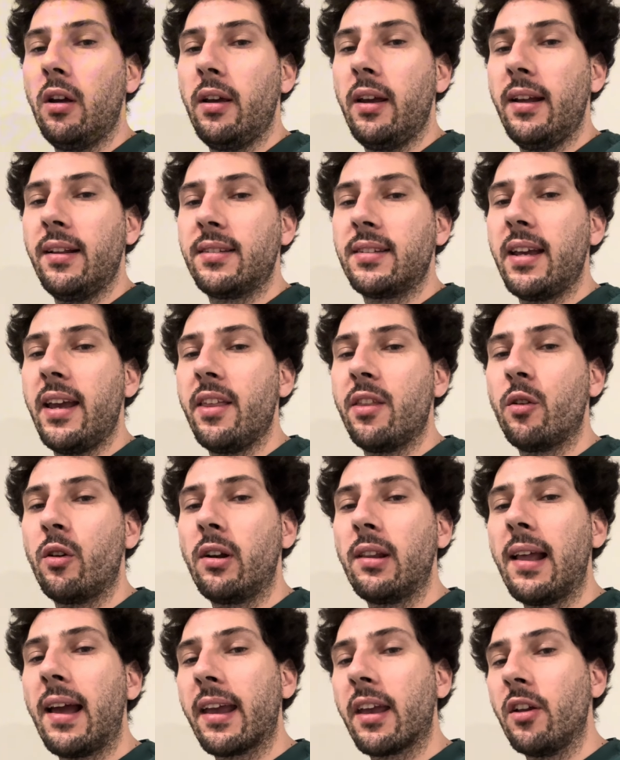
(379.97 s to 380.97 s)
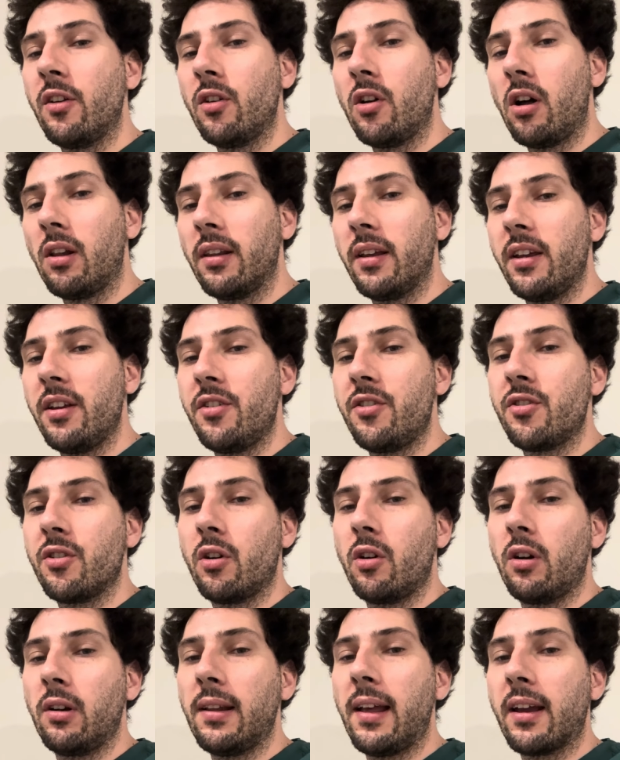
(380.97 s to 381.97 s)
It's either a lack of knowledge
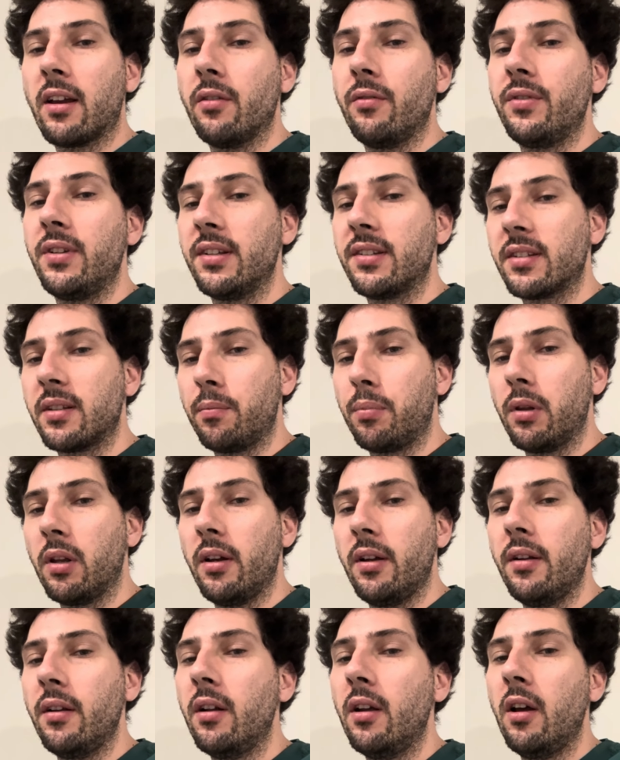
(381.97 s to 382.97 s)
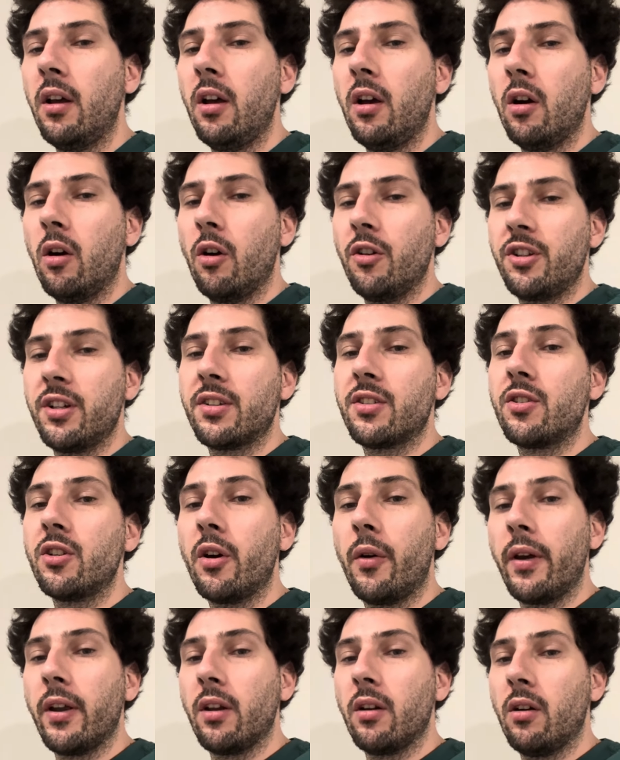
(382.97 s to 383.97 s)
or a lack of discipline, or just
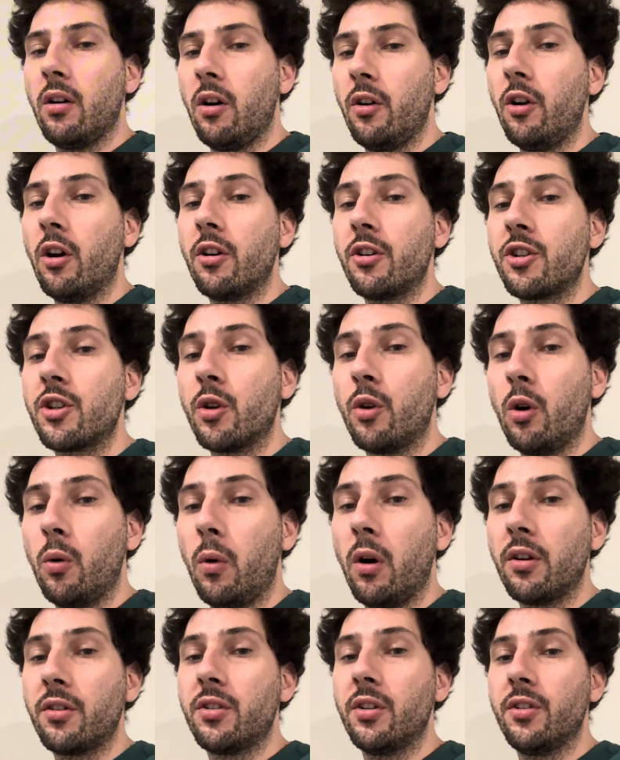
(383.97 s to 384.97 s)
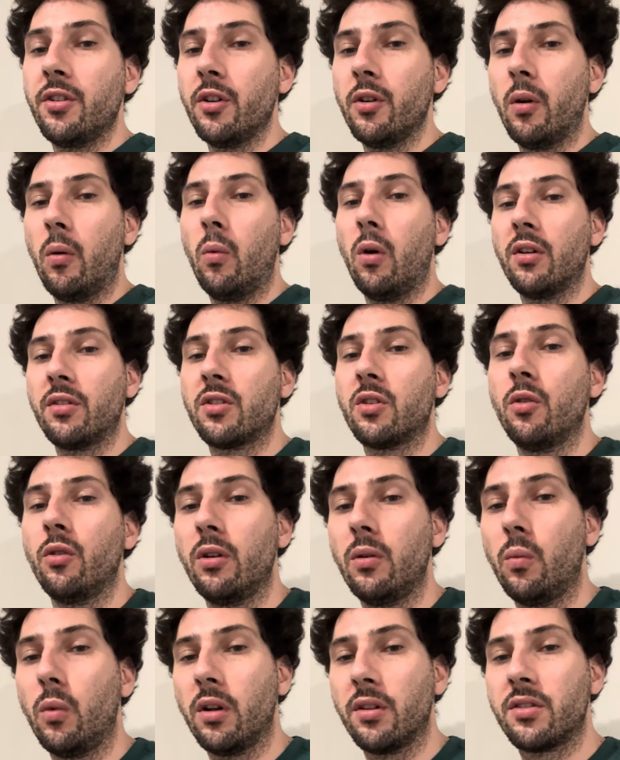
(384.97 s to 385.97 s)
knowing or not sure what to do and what's good
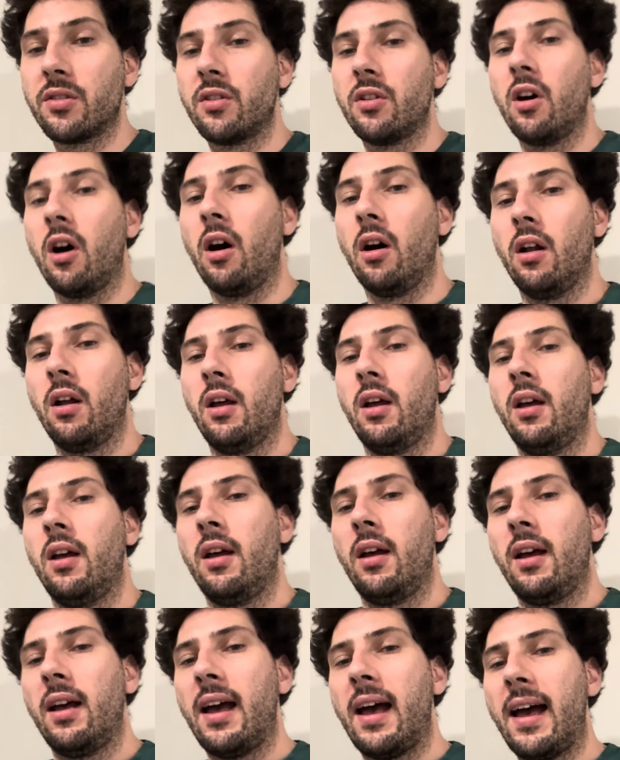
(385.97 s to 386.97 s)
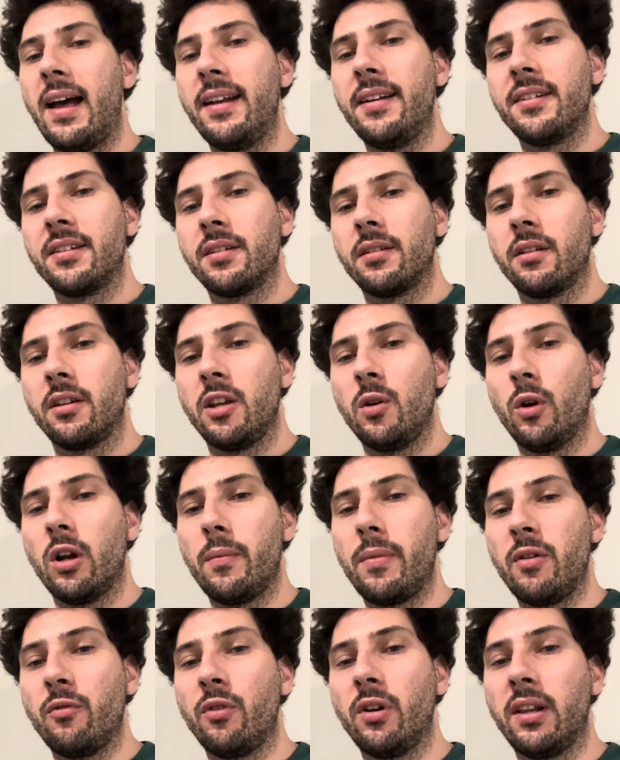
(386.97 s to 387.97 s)
and what's not. And you want to
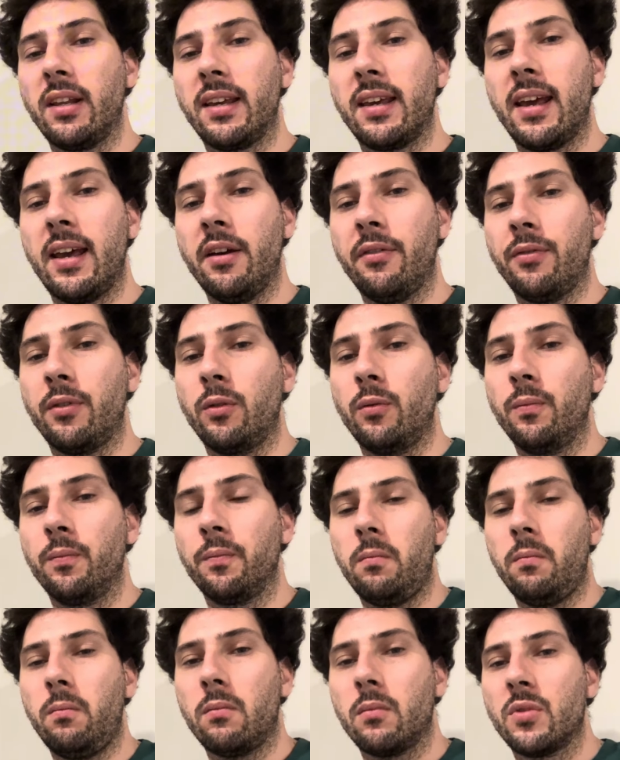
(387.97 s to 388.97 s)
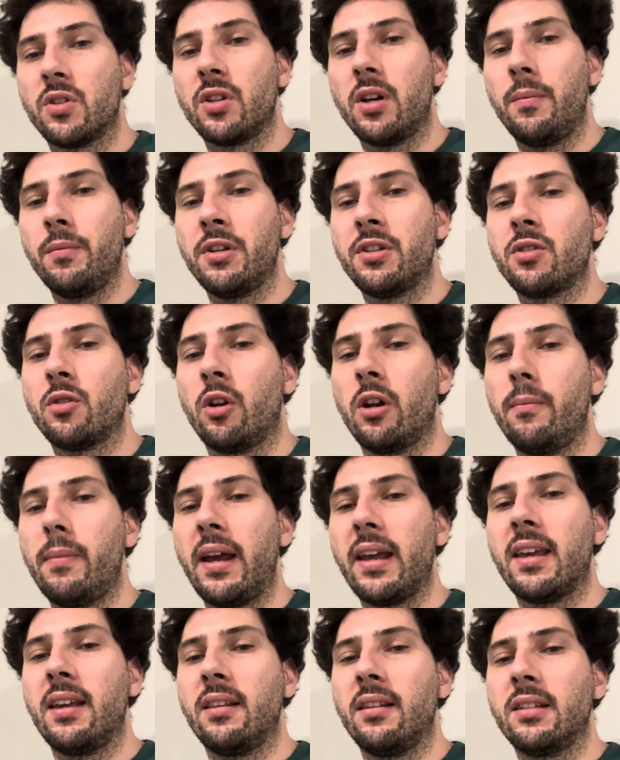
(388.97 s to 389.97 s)
be really careful. So I'm just sort of
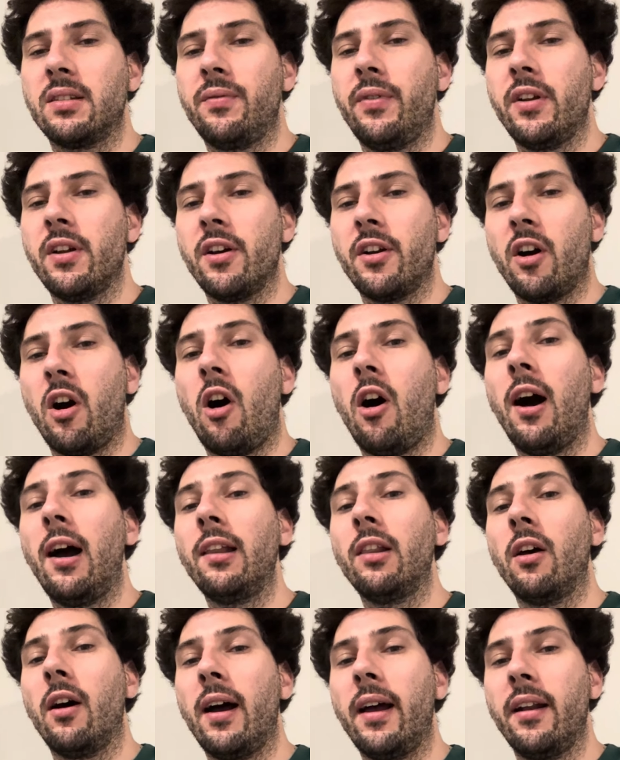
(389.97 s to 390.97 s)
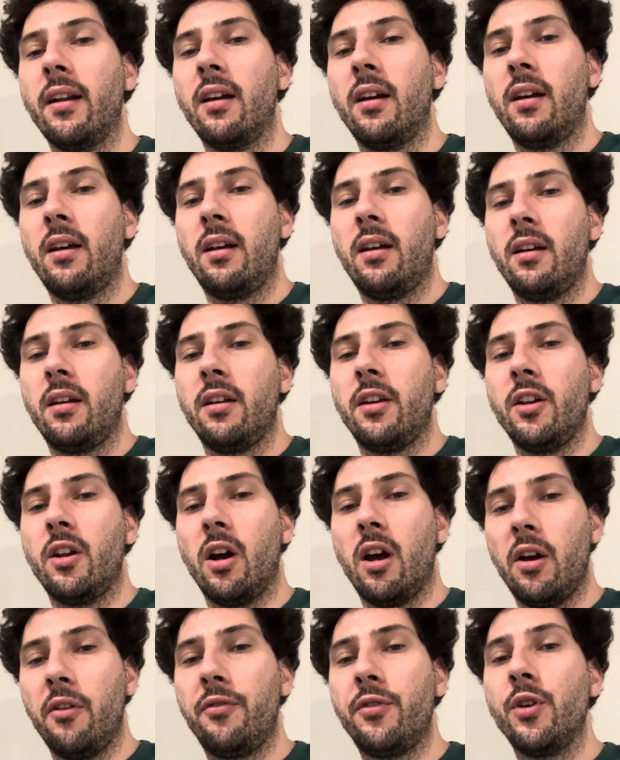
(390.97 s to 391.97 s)
making this video to highlight,
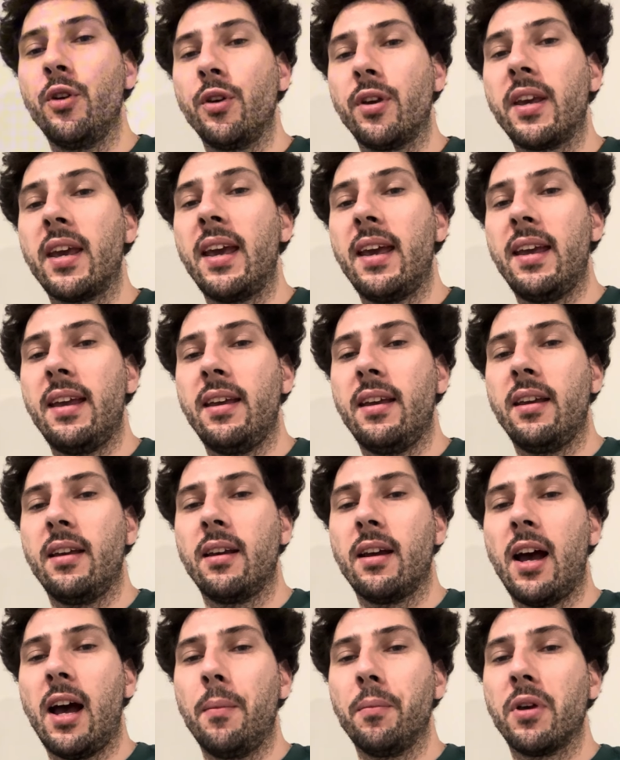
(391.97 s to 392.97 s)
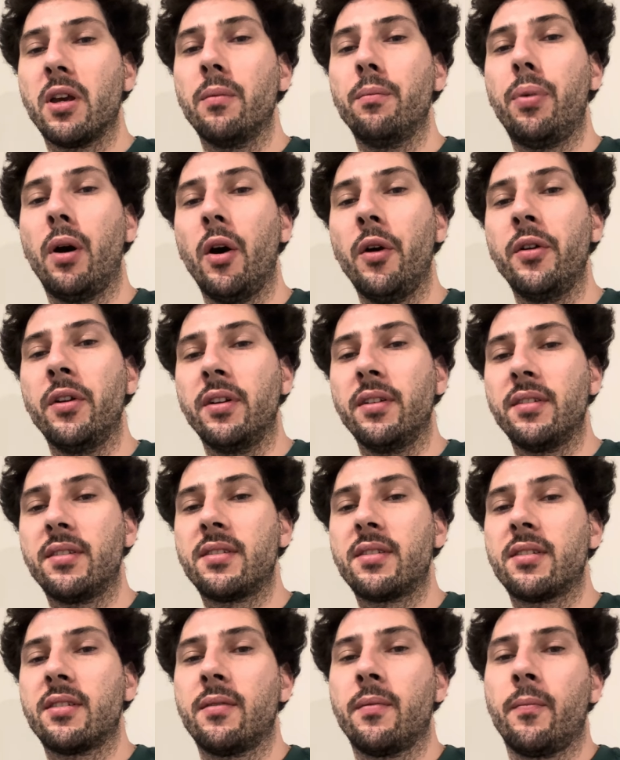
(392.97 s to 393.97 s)
a few key components.